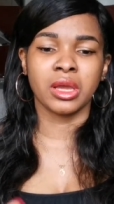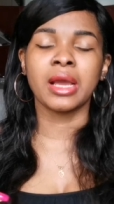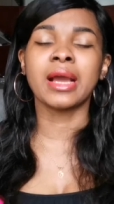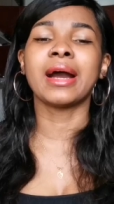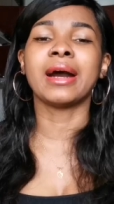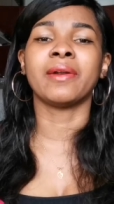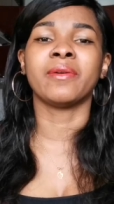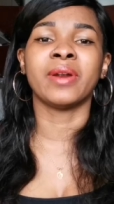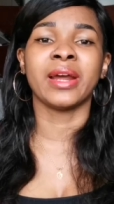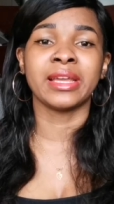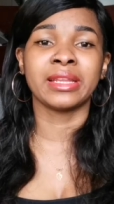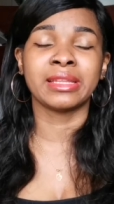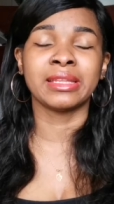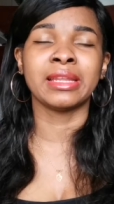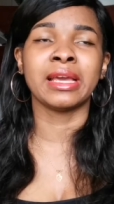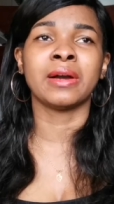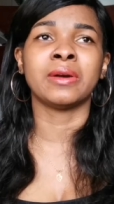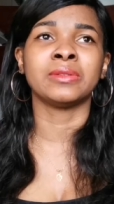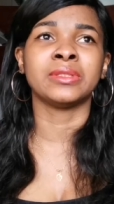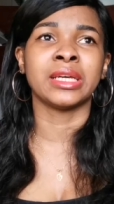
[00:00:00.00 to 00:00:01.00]
car
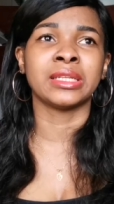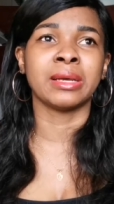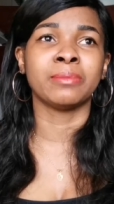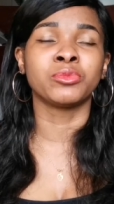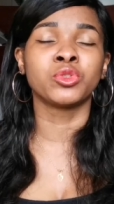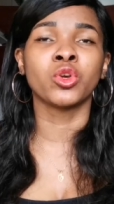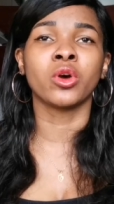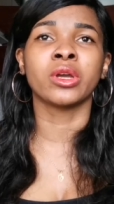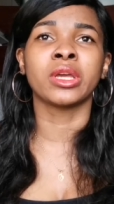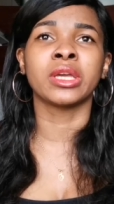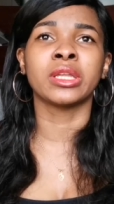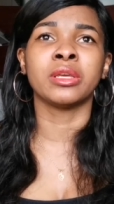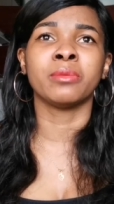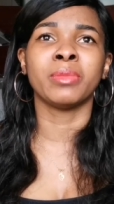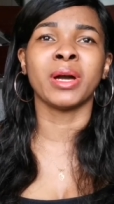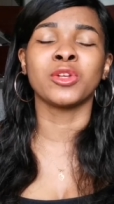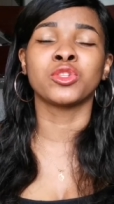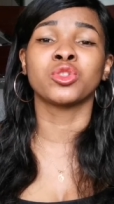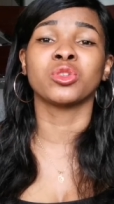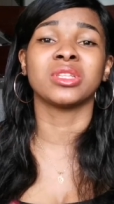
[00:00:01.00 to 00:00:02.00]
right now that I'm talking
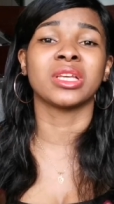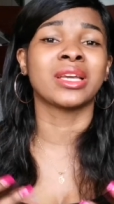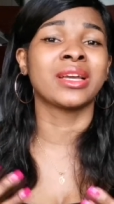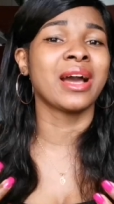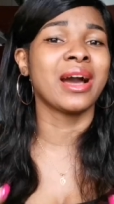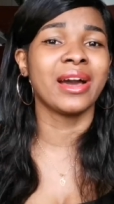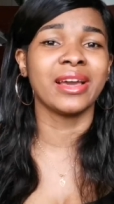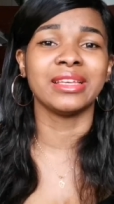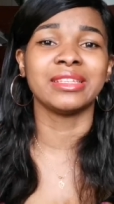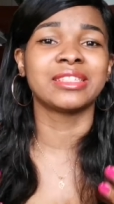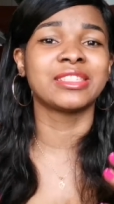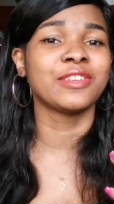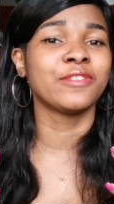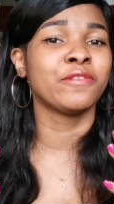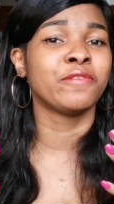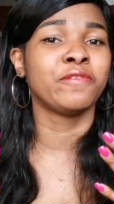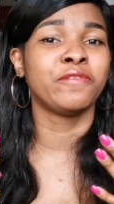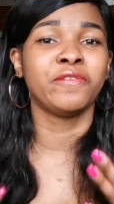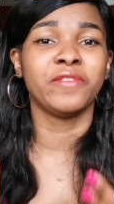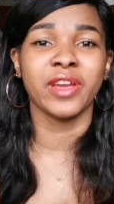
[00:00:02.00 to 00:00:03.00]
about. So the car is
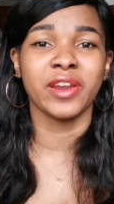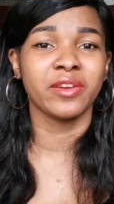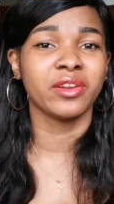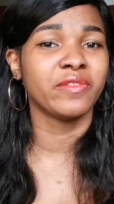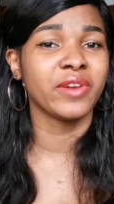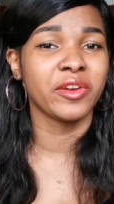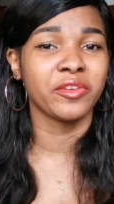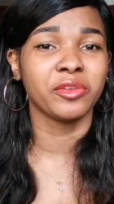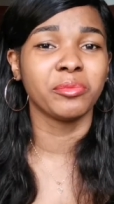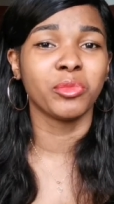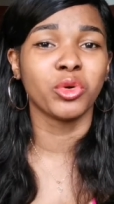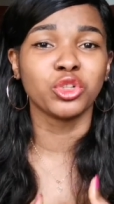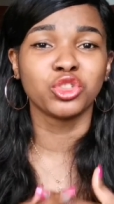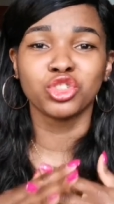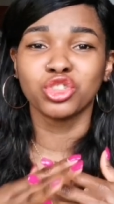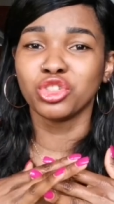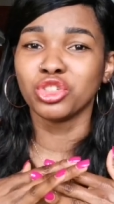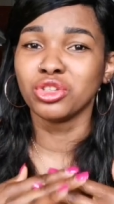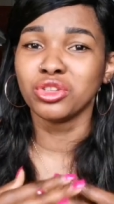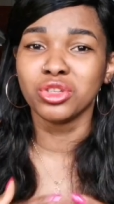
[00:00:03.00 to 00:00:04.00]
still very, very
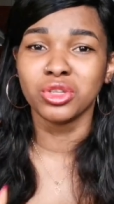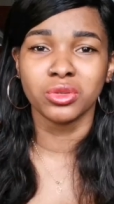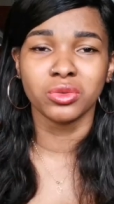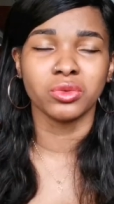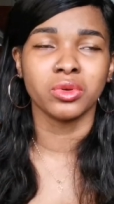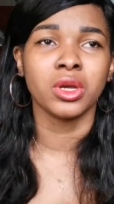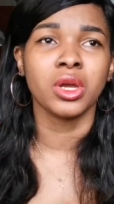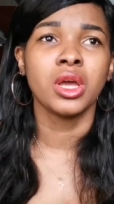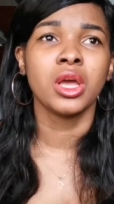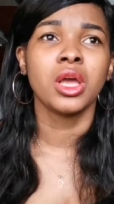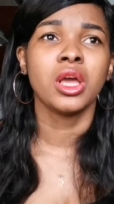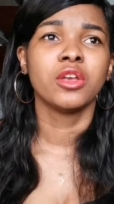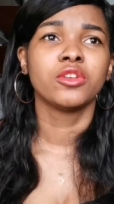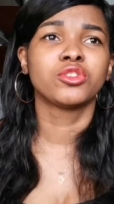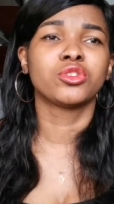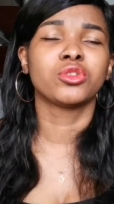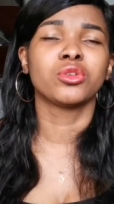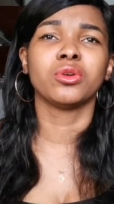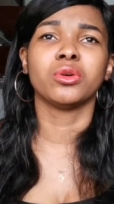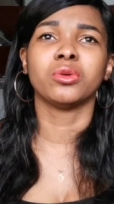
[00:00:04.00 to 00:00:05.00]
much new.
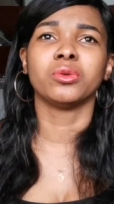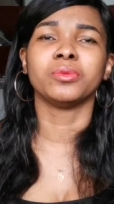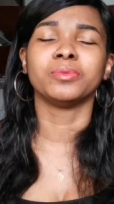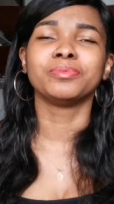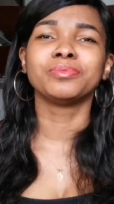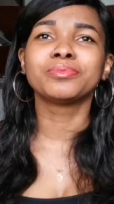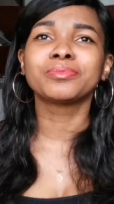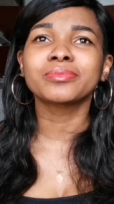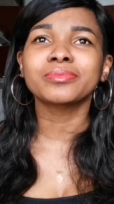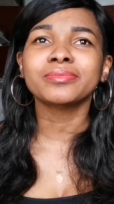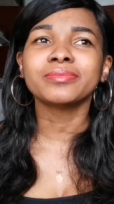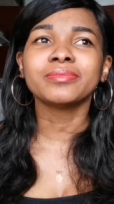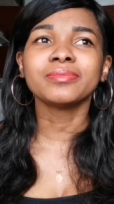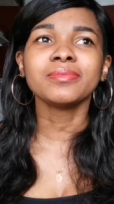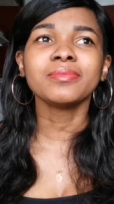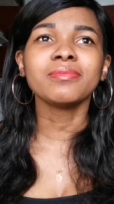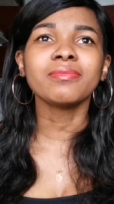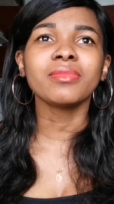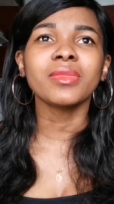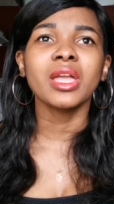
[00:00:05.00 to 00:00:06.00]
So
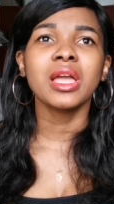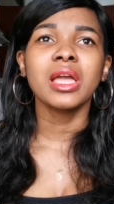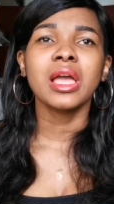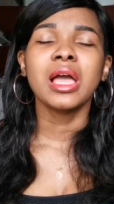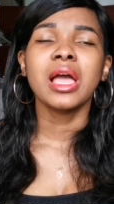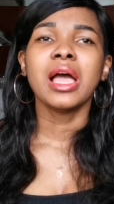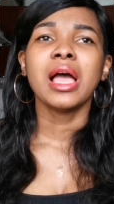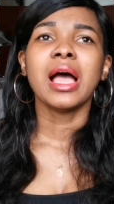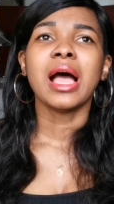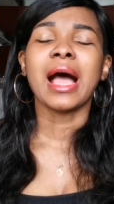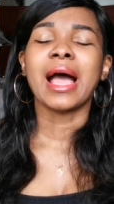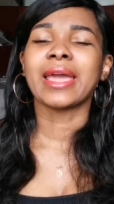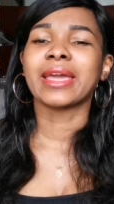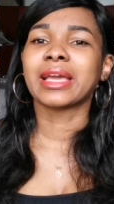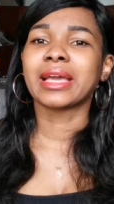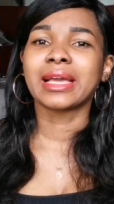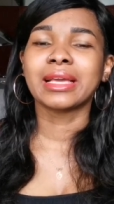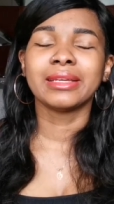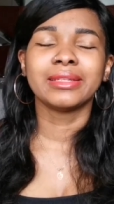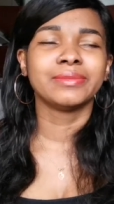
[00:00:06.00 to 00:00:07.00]

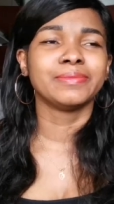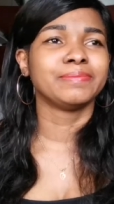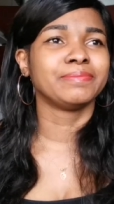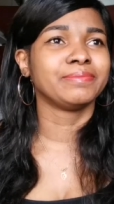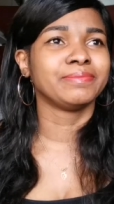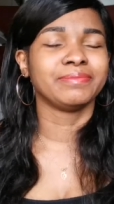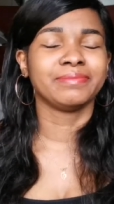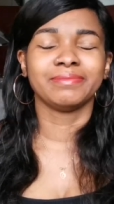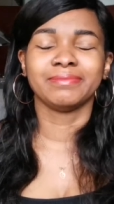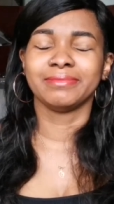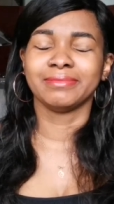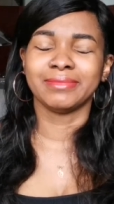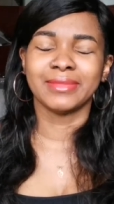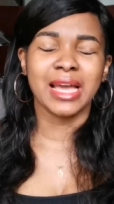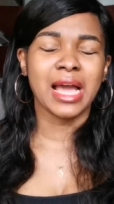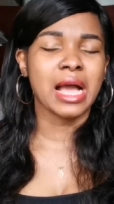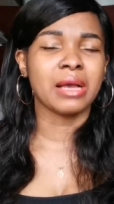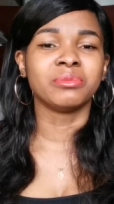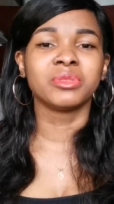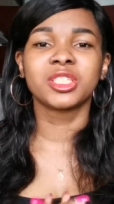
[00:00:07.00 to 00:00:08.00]
I
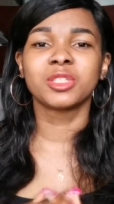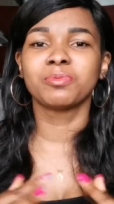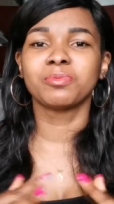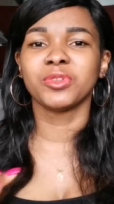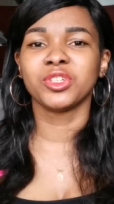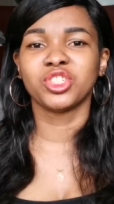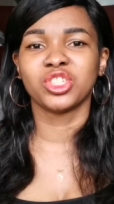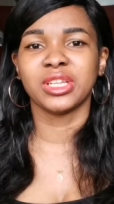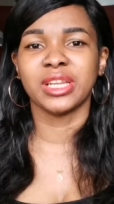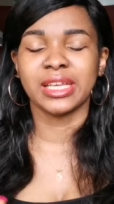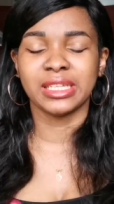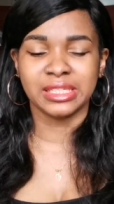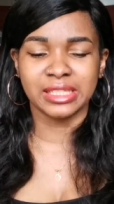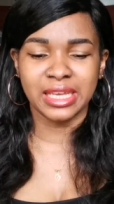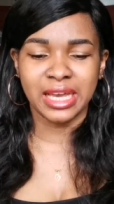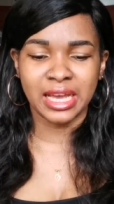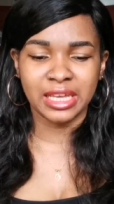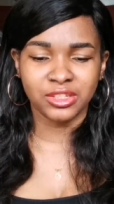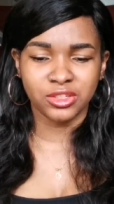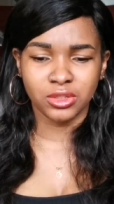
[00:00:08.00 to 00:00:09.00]
I'm speechless,
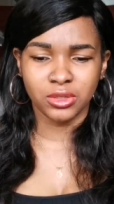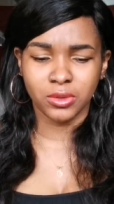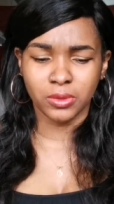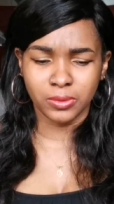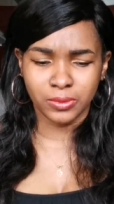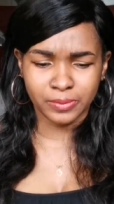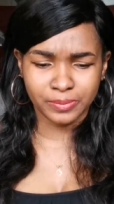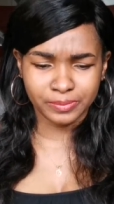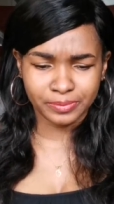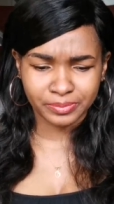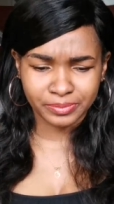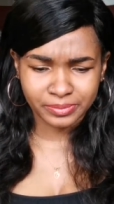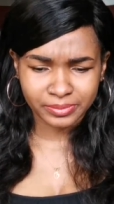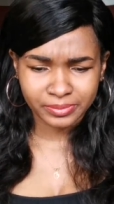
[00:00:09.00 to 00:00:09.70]
guys. So